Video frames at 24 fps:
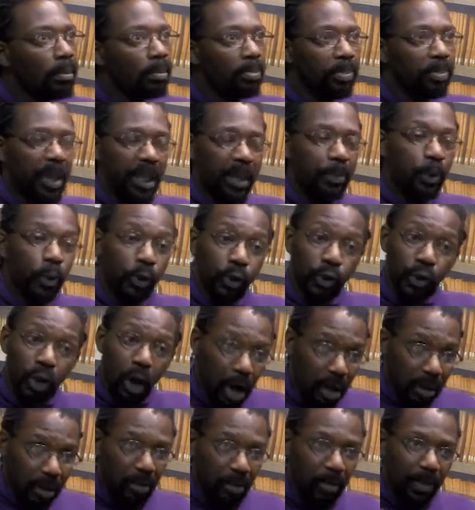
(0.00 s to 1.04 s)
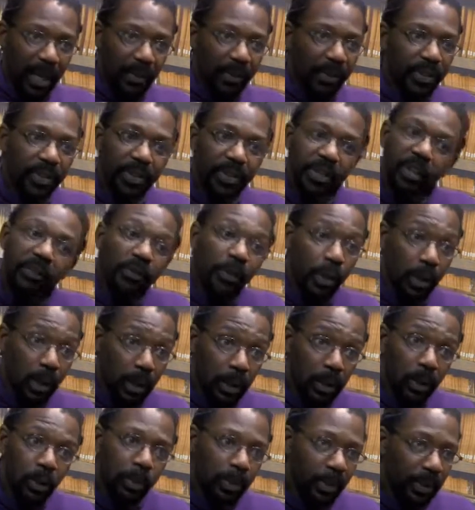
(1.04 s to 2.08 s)
people talked about the stuff on a
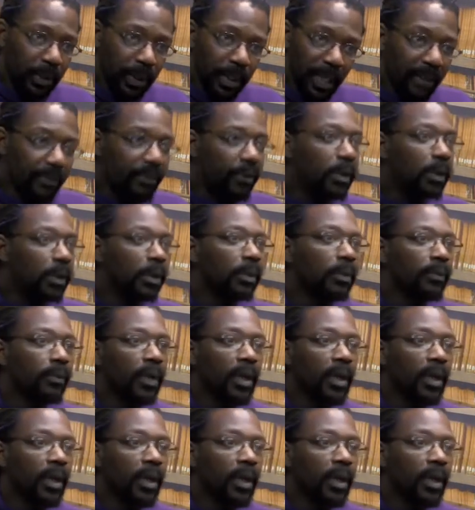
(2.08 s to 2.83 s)
global level.